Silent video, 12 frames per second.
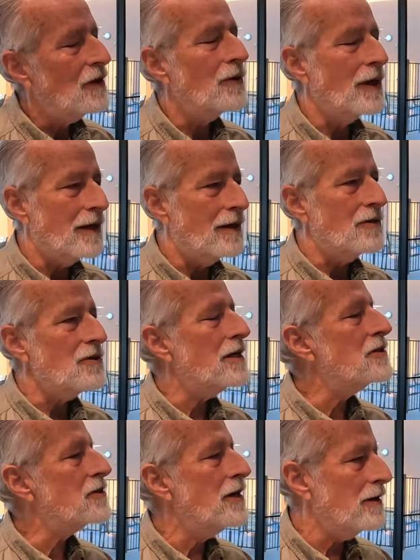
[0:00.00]
Okay, because
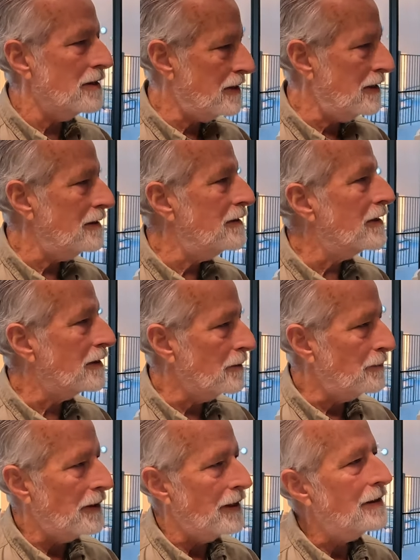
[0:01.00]
it's guaranteed they're going
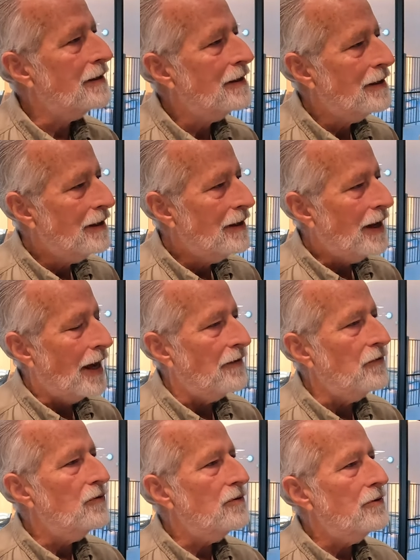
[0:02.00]
to pay. Yeah.
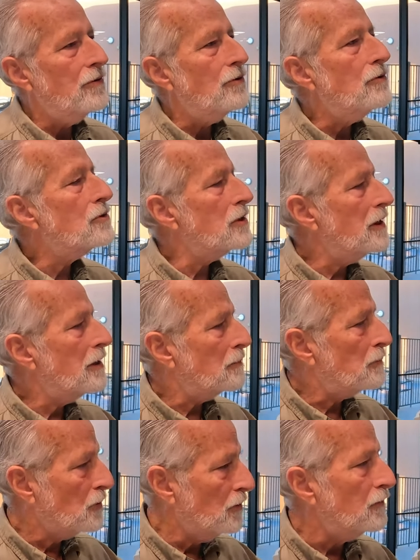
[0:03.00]
And you usually get
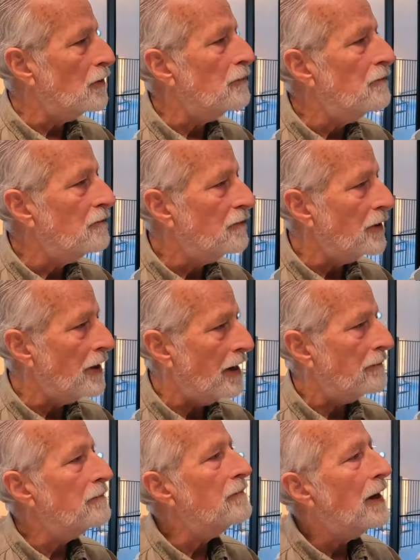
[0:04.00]
approval for
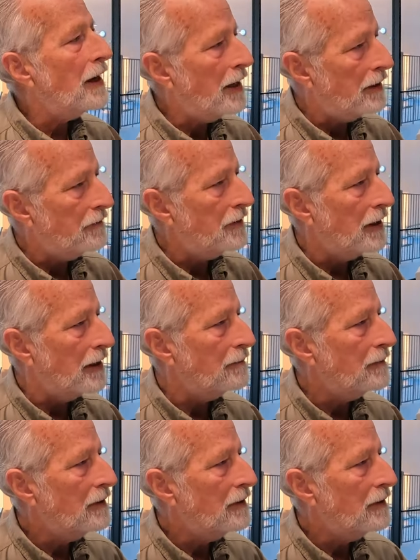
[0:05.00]
that ahead of time.